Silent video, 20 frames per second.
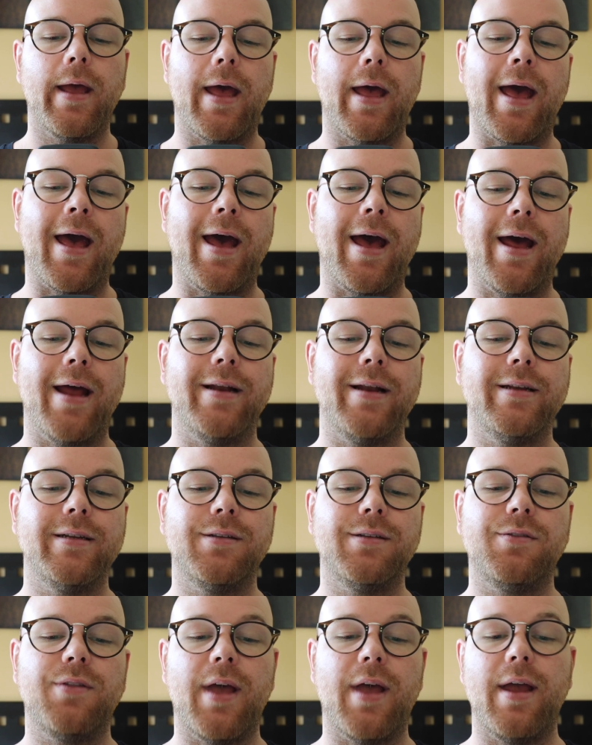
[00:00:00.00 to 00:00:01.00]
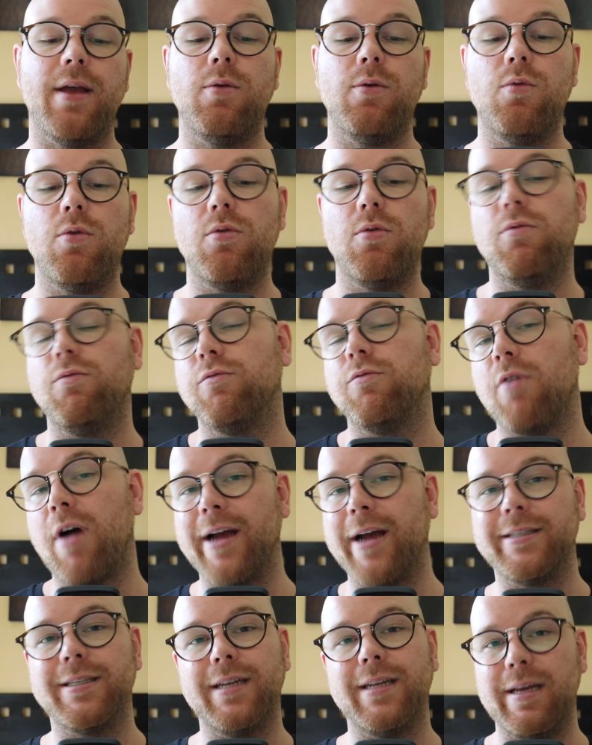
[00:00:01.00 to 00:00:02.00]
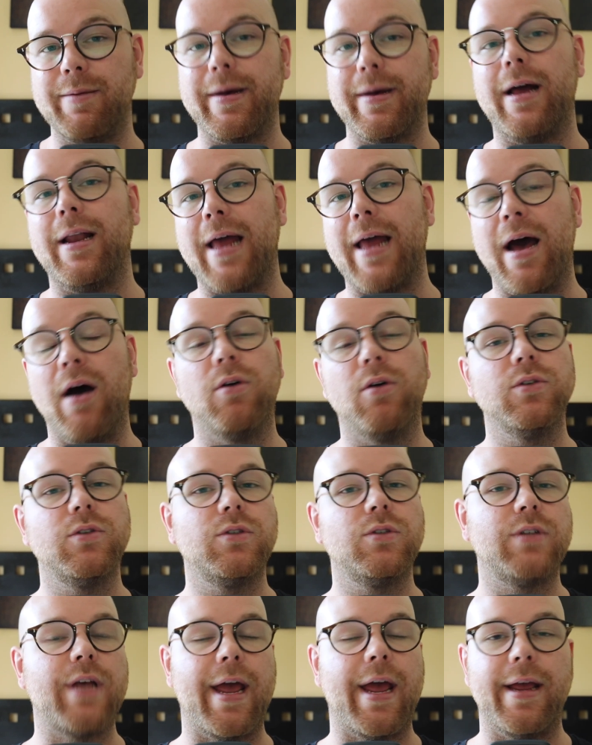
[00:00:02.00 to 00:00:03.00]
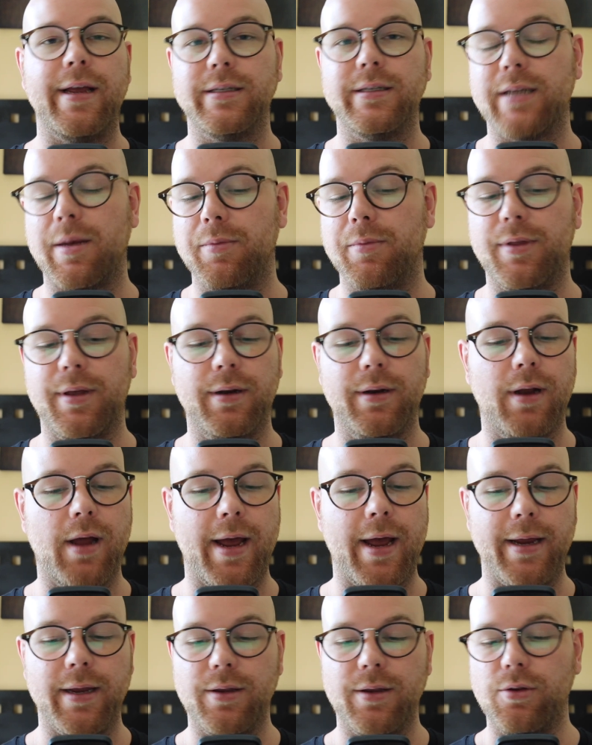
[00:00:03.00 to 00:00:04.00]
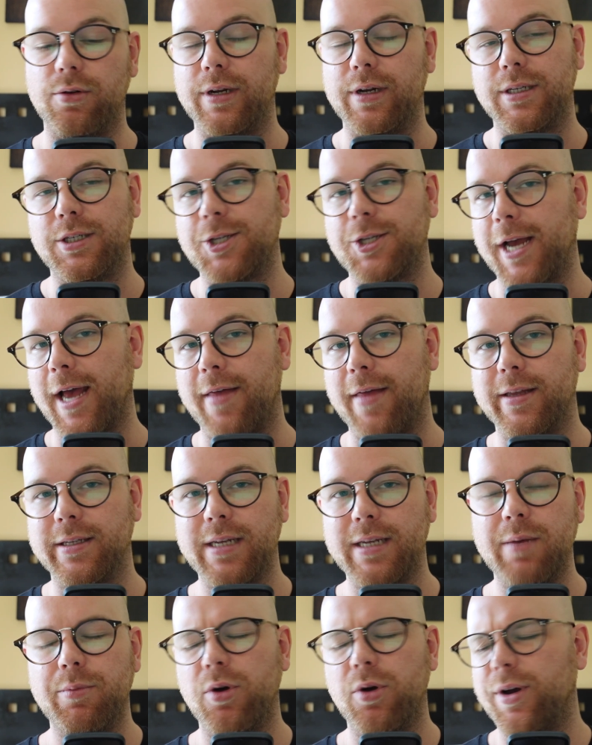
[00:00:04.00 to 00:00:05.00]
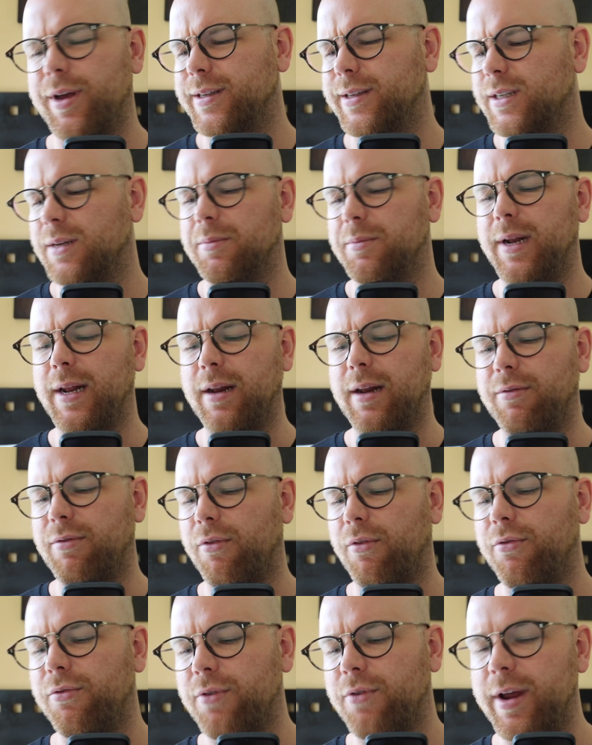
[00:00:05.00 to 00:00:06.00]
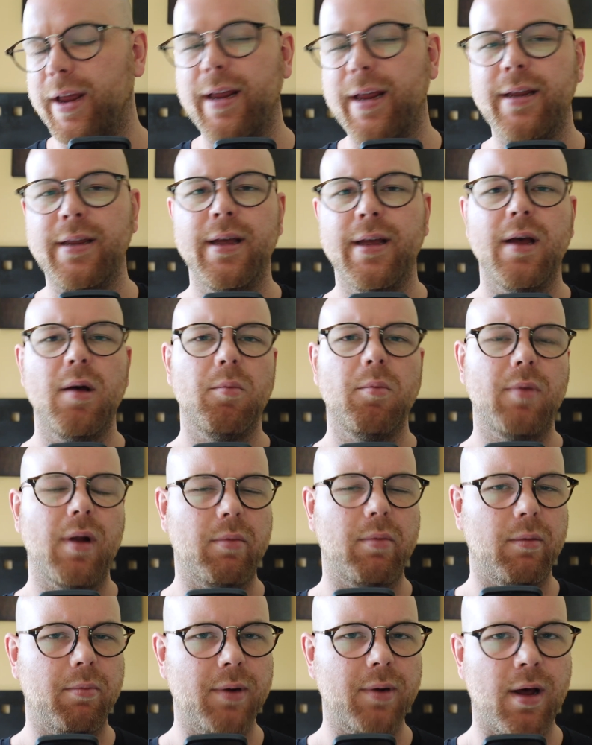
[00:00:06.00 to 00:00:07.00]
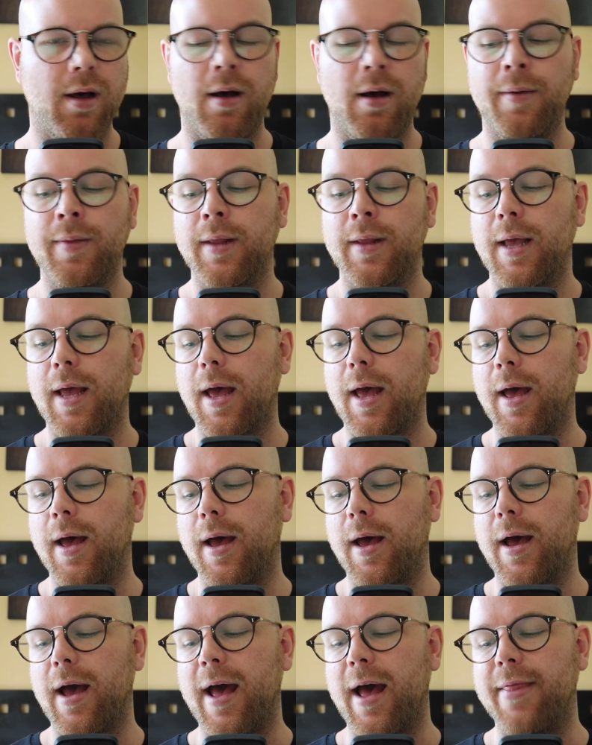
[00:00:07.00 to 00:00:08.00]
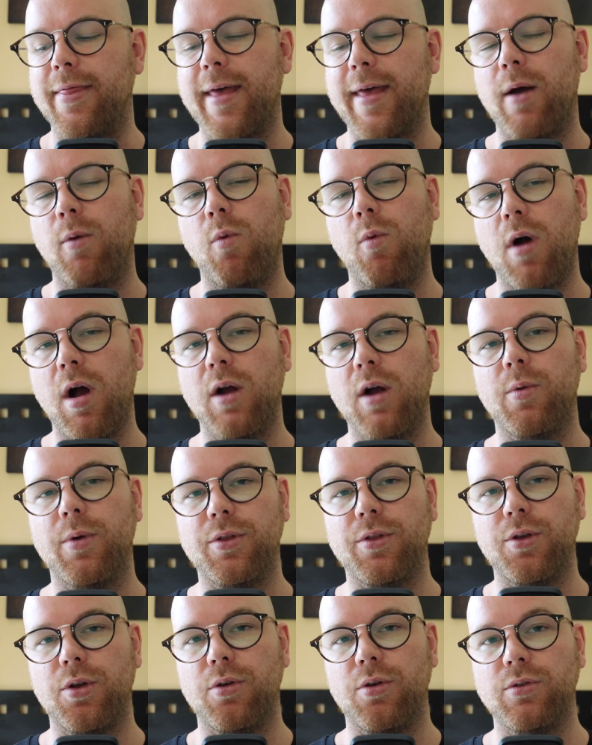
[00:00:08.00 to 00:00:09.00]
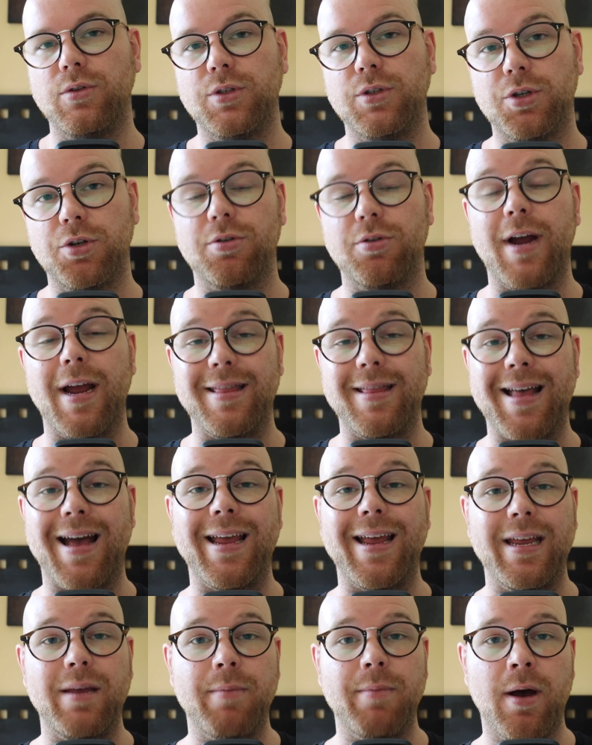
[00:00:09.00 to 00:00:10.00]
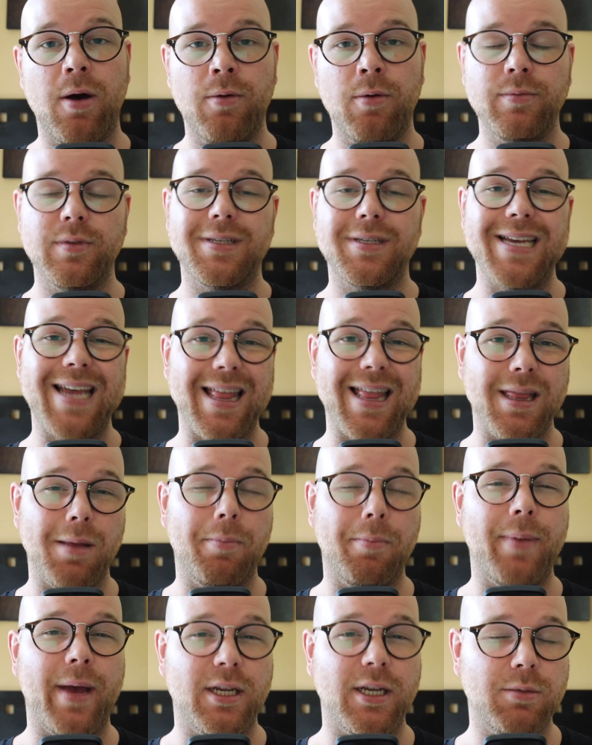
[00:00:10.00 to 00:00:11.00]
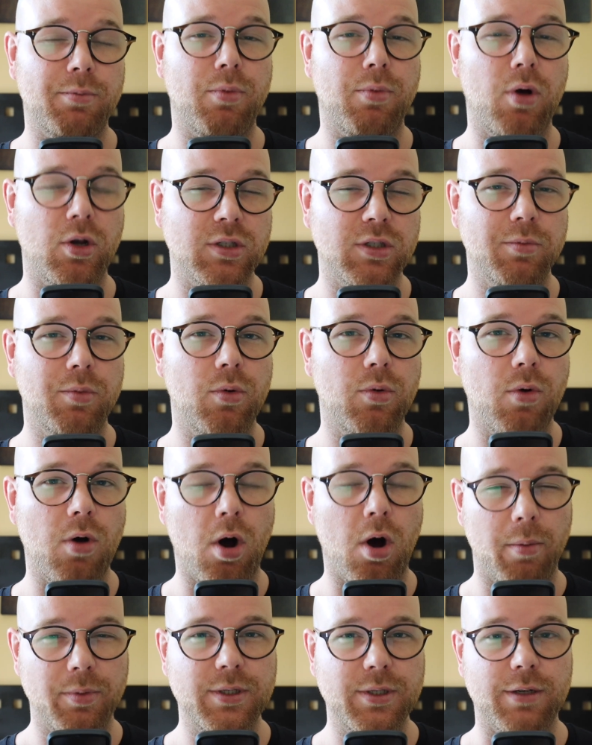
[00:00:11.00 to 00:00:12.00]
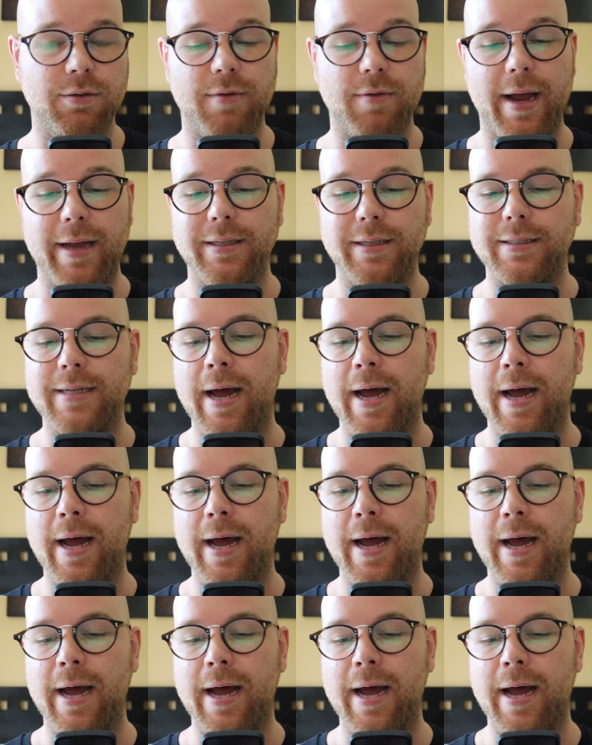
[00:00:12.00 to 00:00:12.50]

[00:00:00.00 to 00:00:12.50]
And they will write an email out saying something like, you need to check out this ebook, completely for free, blah, blah, blah. And they'll work with you to create that email to get the best possible opt-in rates.